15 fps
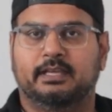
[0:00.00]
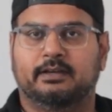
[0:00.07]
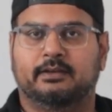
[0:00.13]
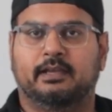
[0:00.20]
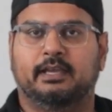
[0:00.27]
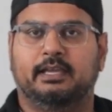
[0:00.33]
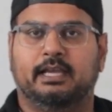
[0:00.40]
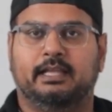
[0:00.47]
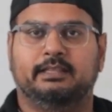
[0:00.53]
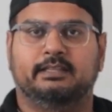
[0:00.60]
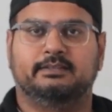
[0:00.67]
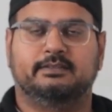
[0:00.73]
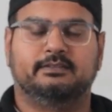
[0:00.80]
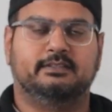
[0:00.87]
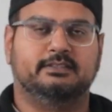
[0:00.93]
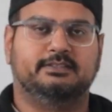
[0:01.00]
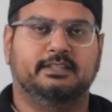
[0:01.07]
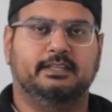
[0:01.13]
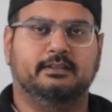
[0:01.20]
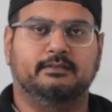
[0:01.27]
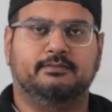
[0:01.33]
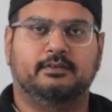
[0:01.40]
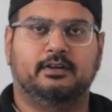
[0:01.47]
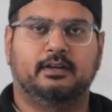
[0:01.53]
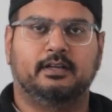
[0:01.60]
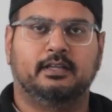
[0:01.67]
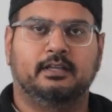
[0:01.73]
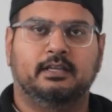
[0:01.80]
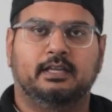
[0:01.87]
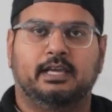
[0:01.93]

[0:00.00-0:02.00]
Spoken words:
okay? And this is in the city of Laverne.